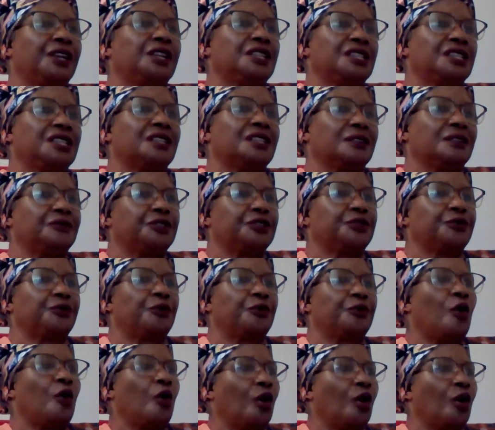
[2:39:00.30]
initiatives
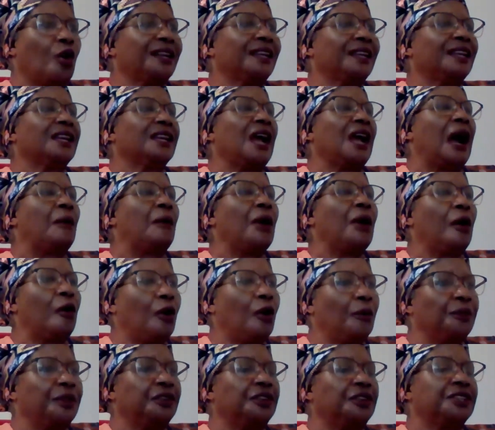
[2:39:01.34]
for holding our
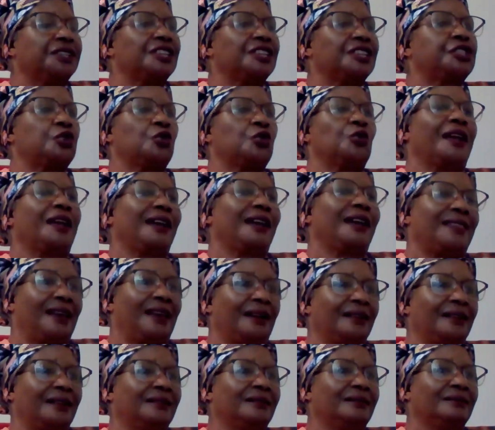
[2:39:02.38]
communities
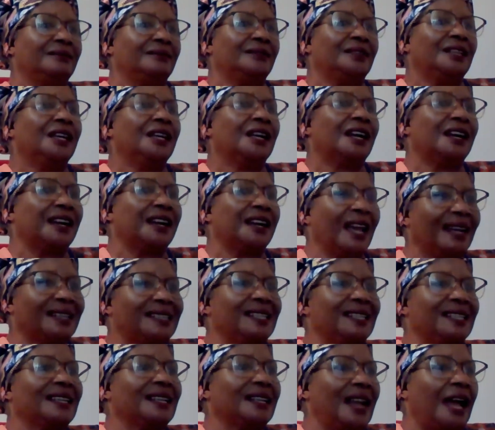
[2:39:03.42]
together,
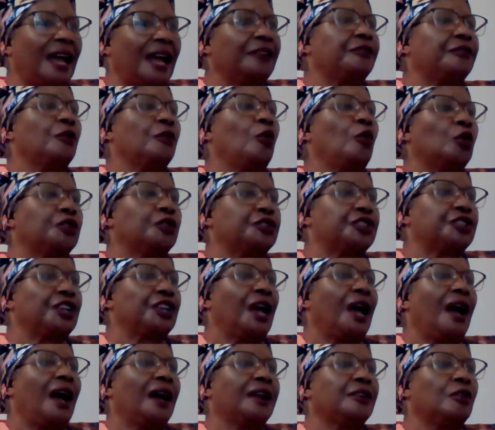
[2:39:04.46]
creating livelihoods
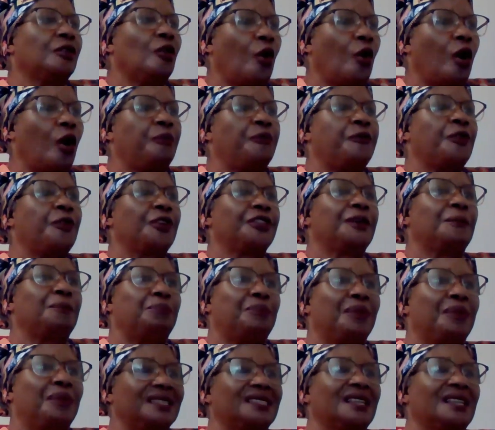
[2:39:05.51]
and hope for the
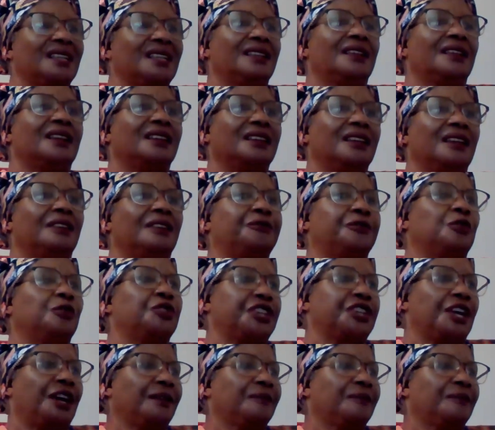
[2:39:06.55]
best in the near
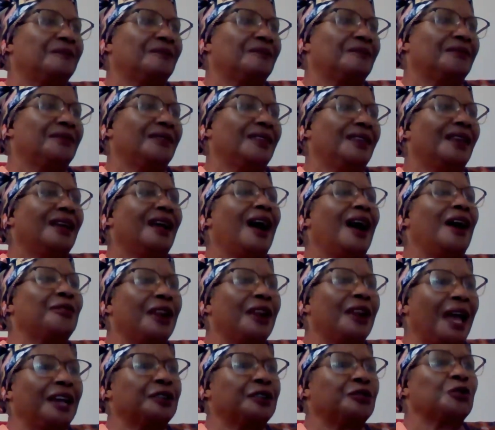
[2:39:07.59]
future. I
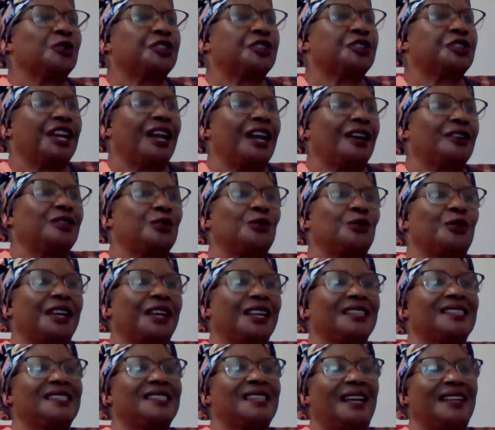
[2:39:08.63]
would like to share two
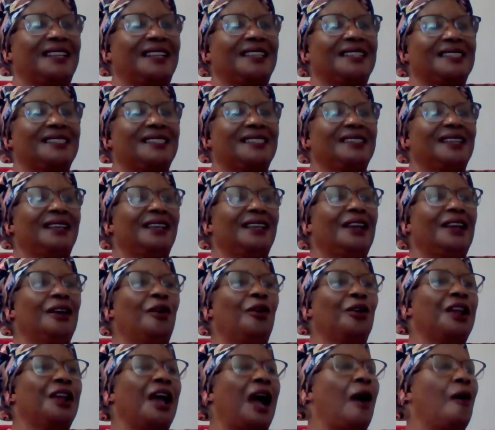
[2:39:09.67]
case studies
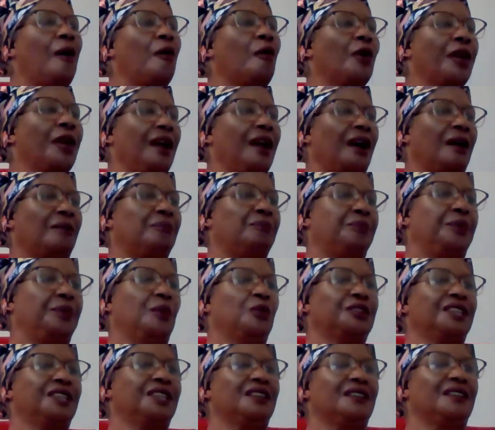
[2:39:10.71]
on how we are
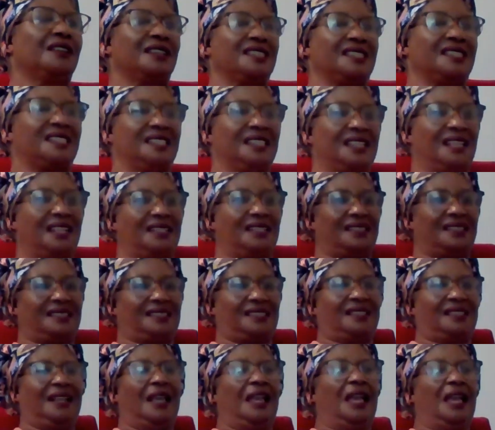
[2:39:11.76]
building
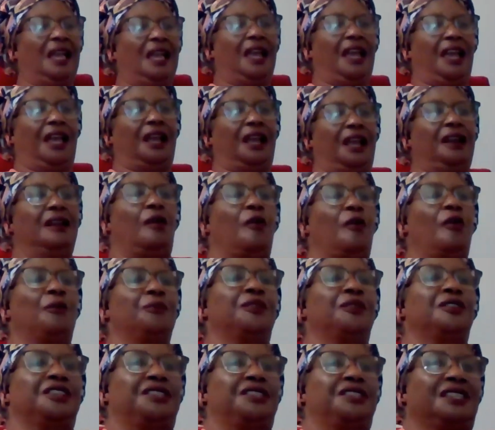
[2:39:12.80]
resilience in
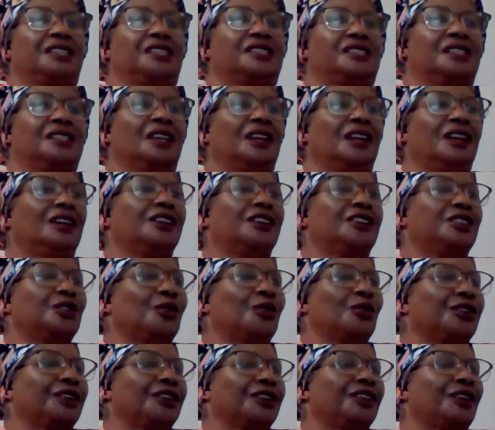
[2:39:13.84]
communities
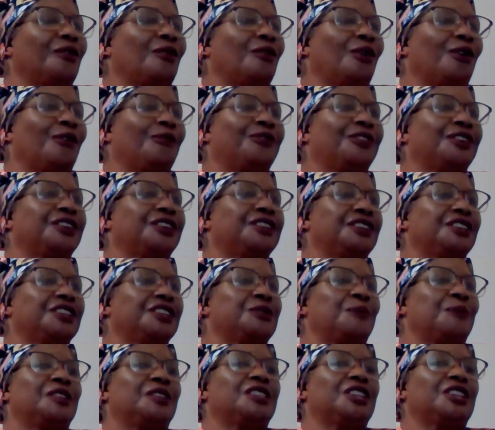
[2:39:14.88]
during the COVID
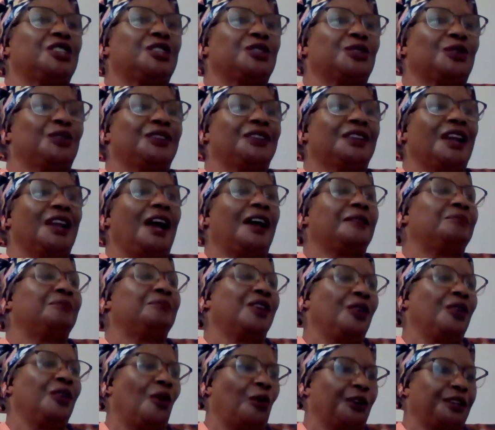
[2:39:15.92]
dispensation and
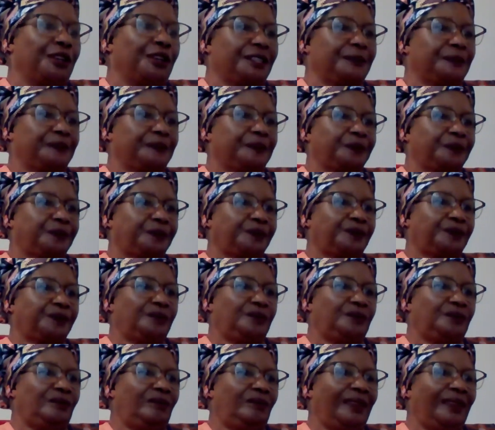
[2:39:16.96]
beyond.
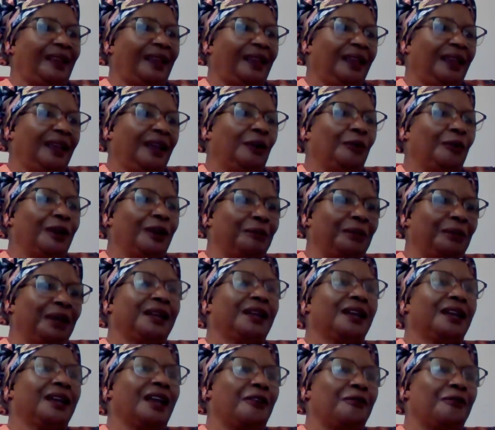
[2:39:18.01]
We are
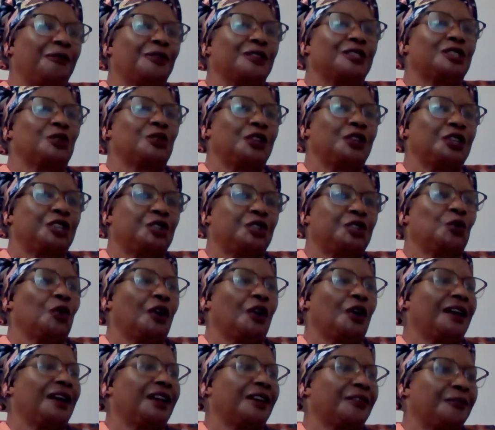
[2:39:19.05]
making efforts to
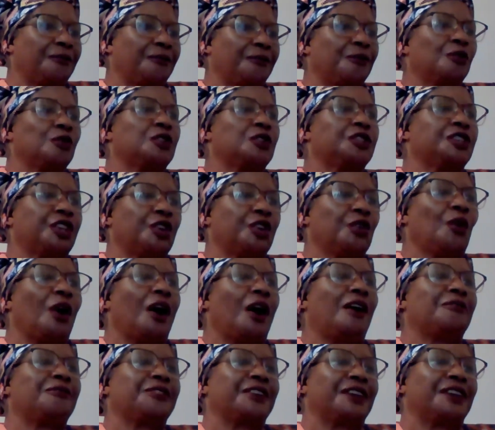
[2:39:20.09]
ensure a food
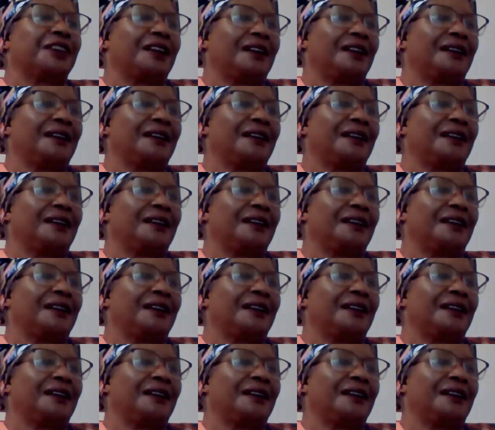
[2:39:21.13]
secure Africa